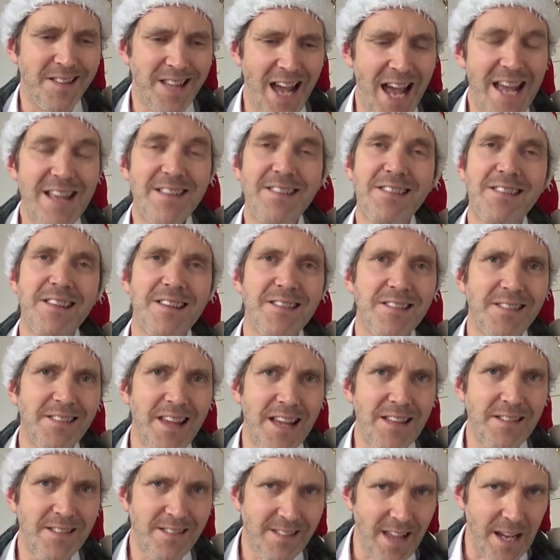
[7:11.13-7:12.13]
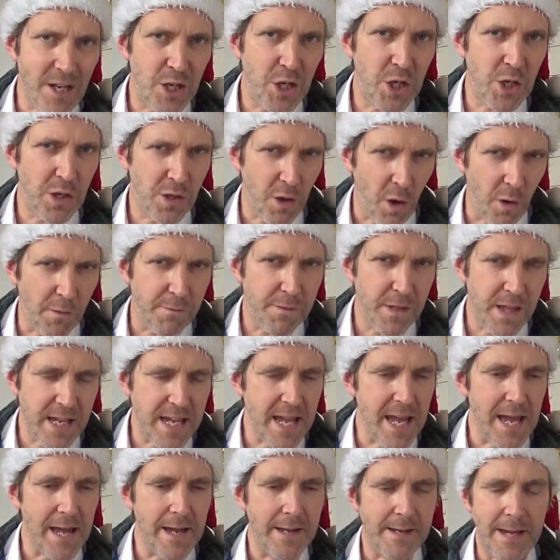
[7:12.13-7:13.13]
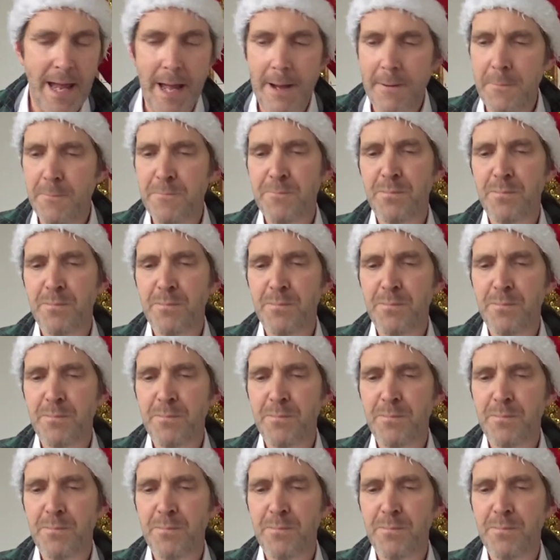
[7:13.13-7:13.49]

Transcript: Taste Sensation of the Year. Now,